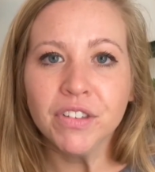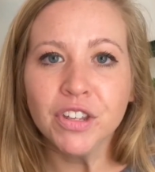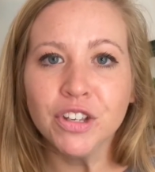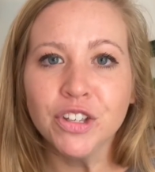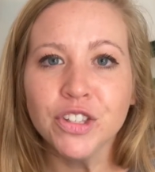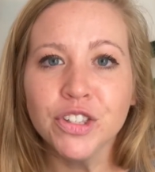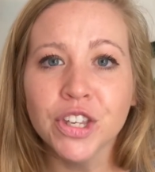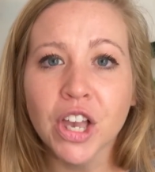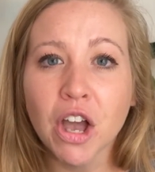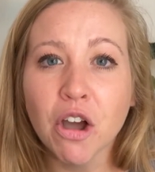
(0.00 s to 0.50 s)

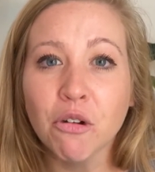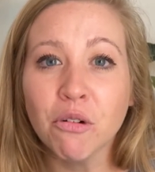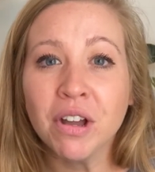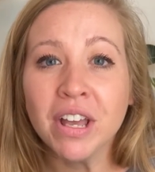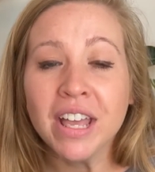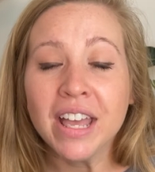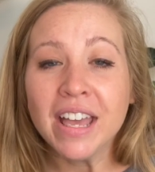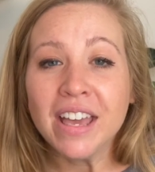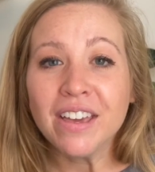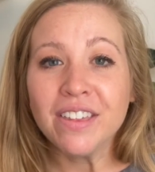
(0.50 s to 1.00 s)
So
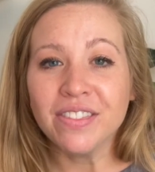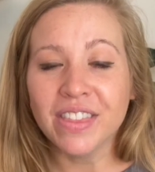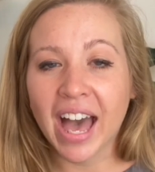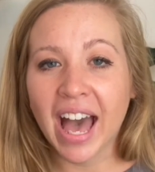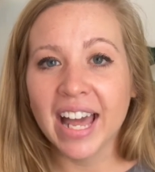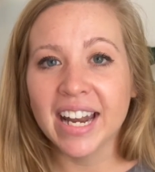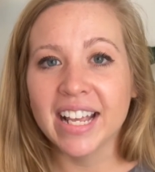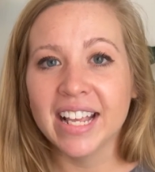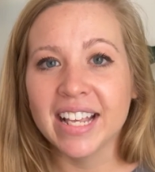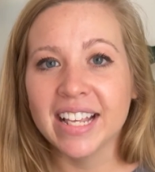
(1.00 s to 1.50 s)

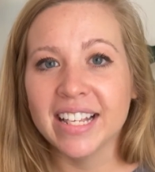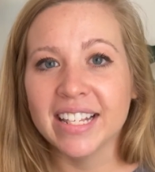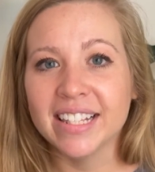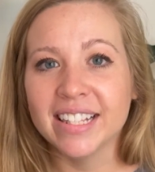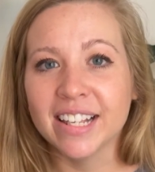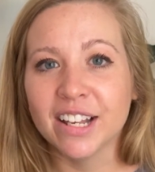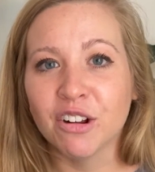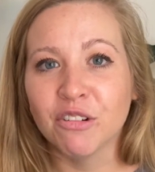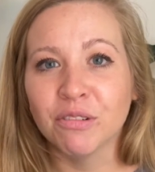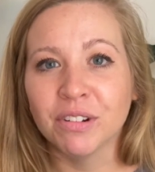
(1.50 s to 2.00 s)
that
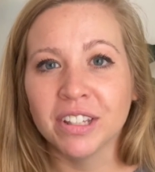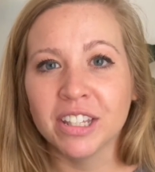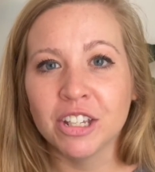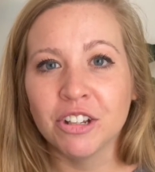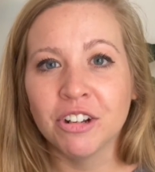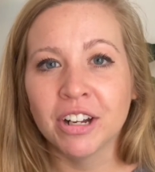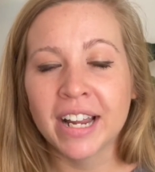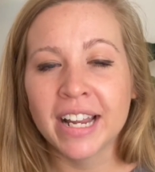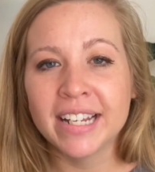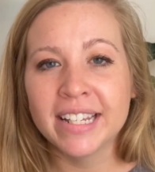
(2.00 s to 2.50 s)
is a really
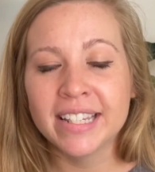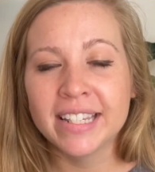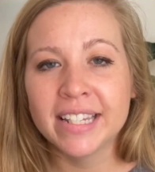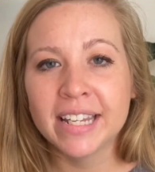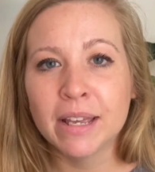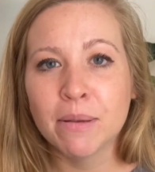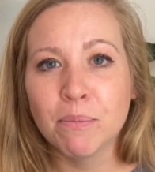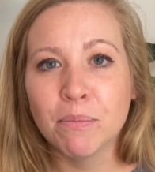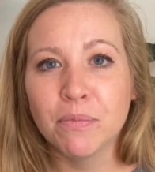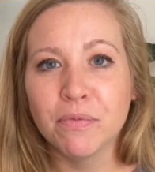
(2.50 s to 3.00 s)
great
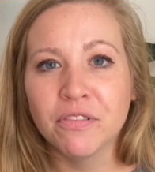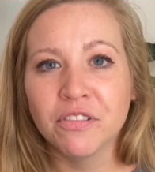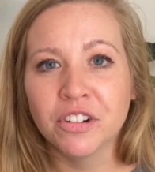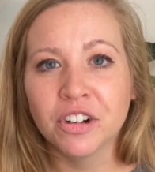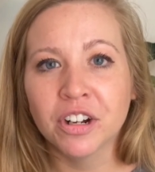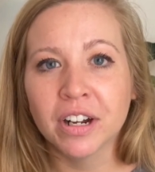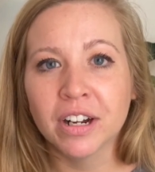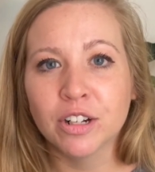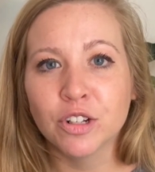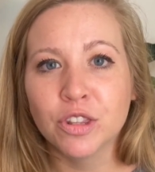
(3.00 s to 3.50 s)
tip
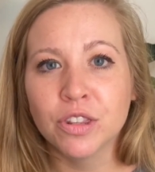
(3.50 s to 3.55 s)
for